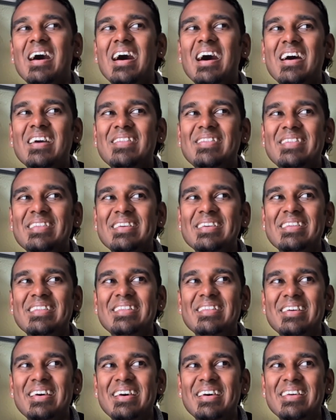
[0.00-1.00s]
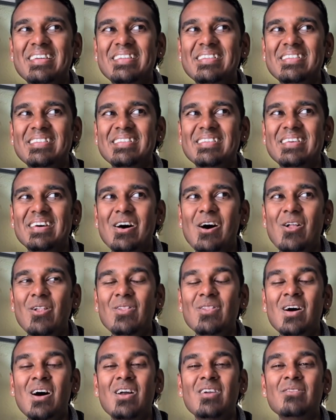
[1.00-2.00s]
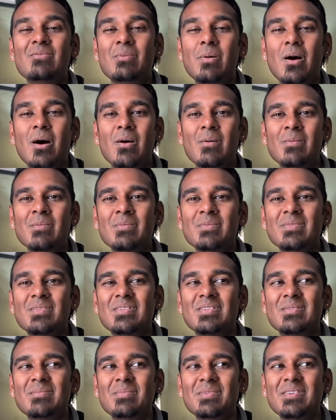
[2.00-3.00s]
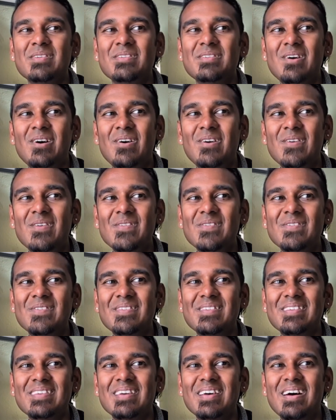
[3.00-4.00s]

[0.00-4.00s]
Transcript: I think that a lot of problems can be solved.